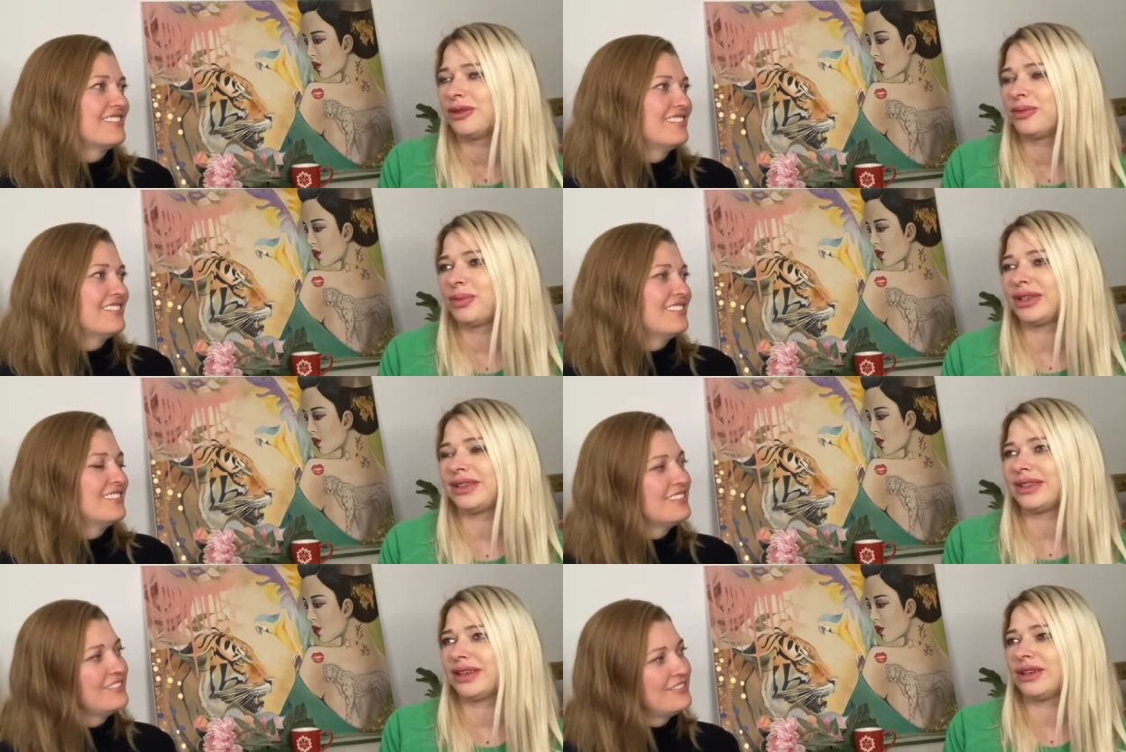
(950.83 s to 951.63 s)
Speaker 1: But
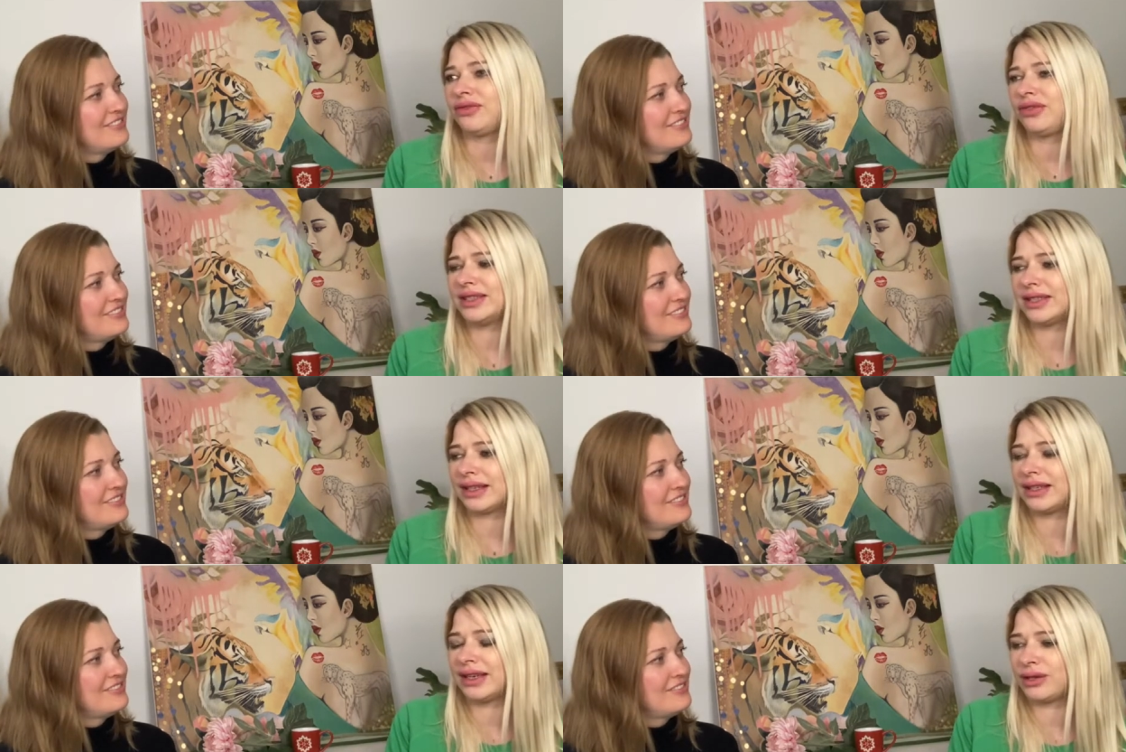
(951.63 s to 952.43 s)
uh,
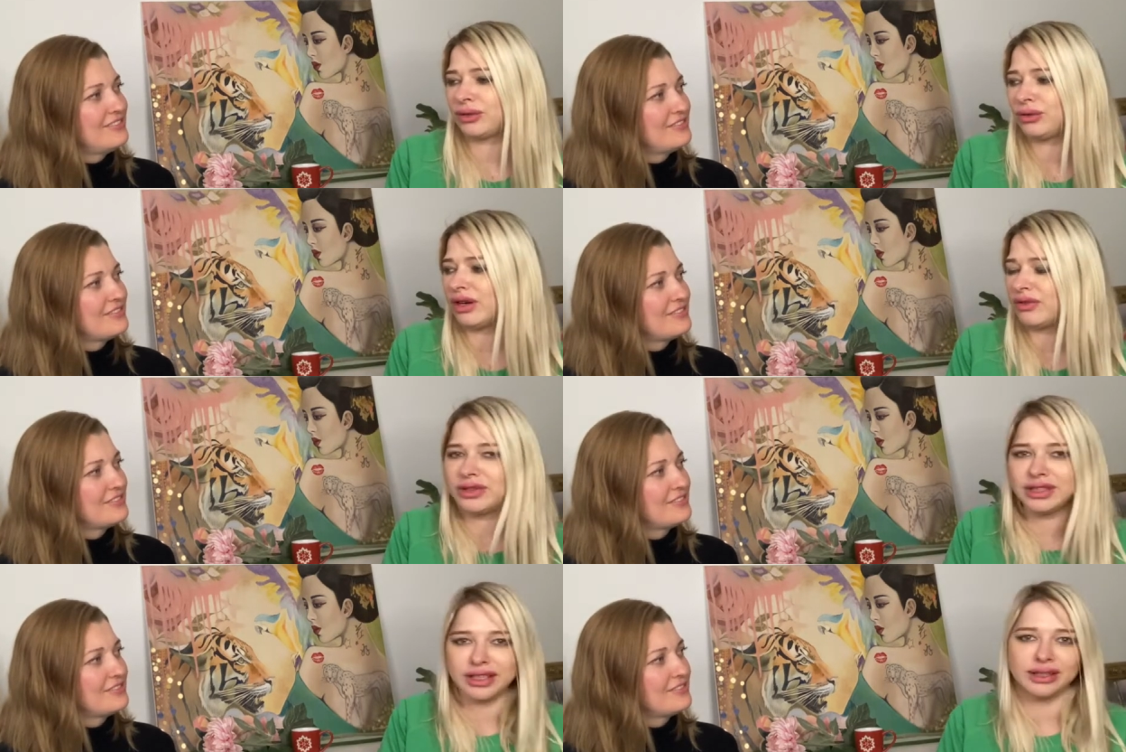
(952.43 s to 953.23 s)
physically, I don't know, I
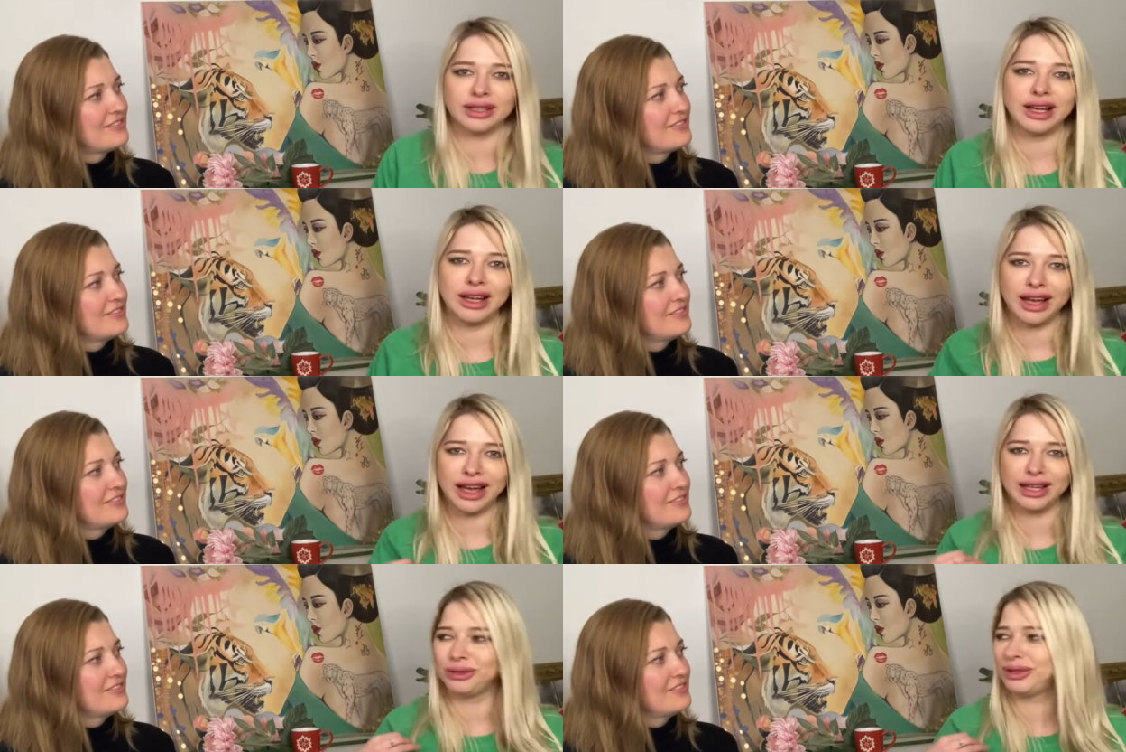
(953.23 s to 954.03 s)
think uh, I
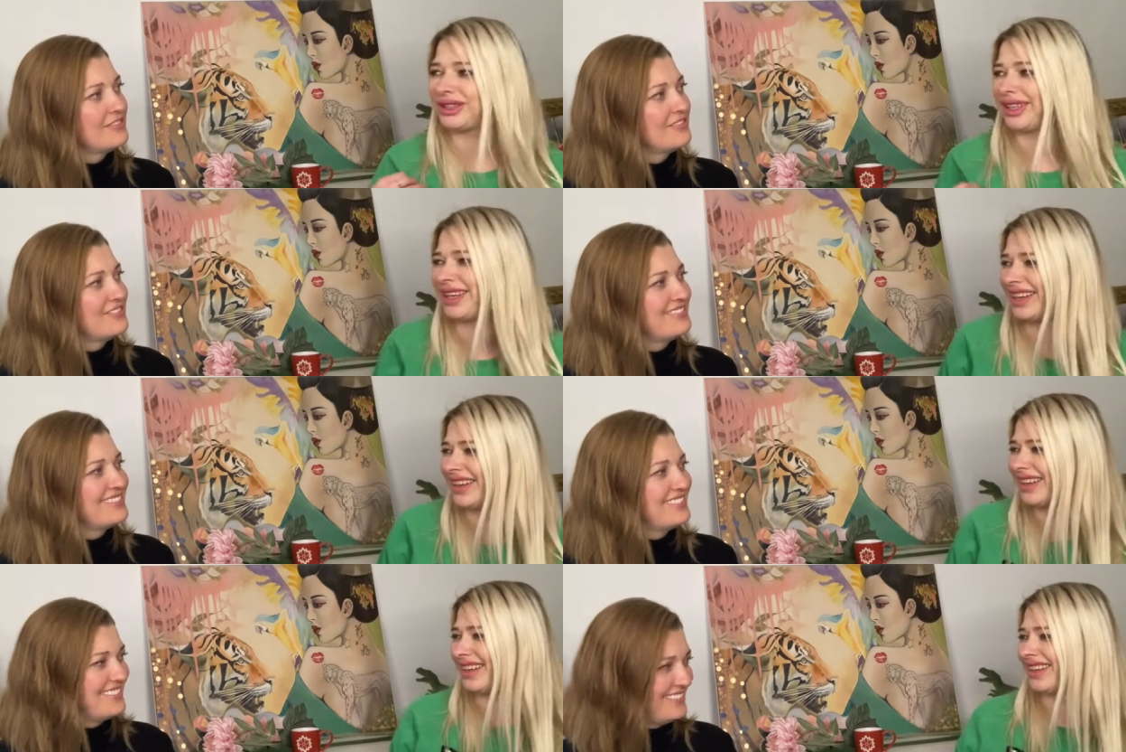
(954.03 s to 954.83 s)
look like,
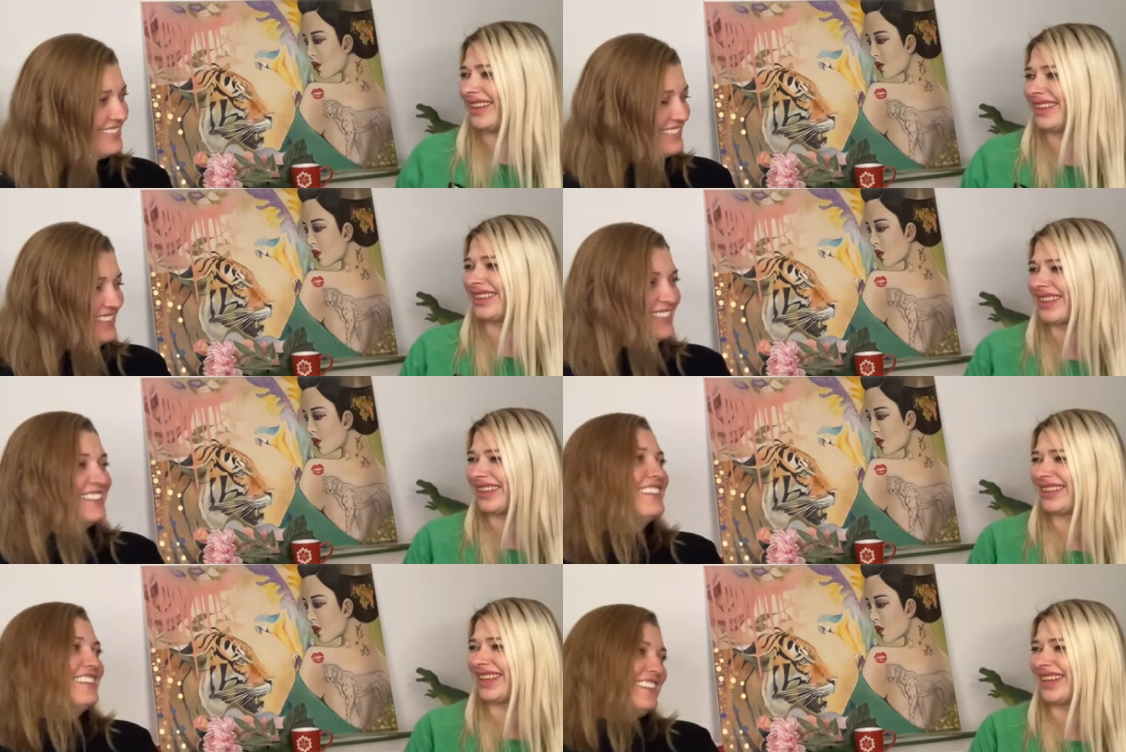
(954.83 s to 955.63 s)
like
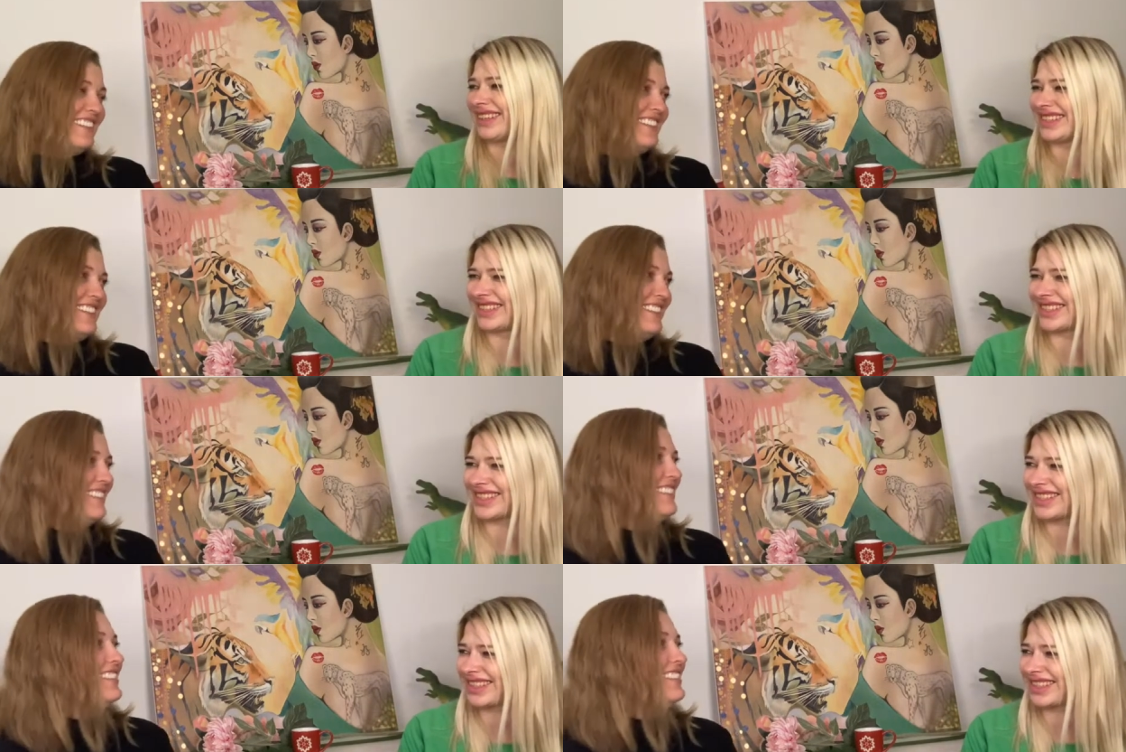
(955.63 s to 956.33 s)
an artist.